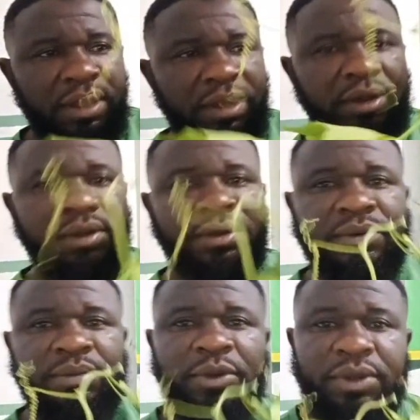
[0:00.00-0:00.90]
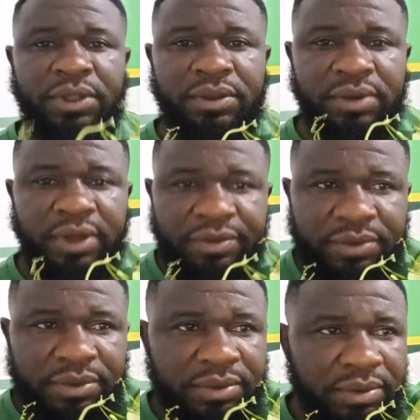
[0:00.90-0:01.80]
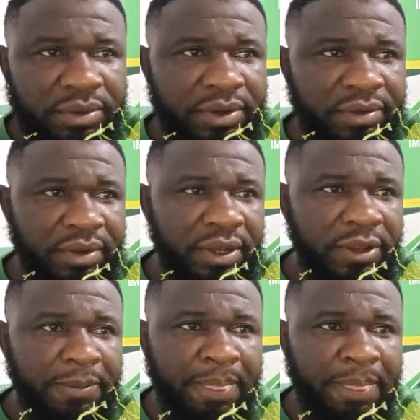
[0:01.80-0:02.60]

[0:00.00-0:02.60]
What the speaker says: Hello, good morning, good afternoon, good evening.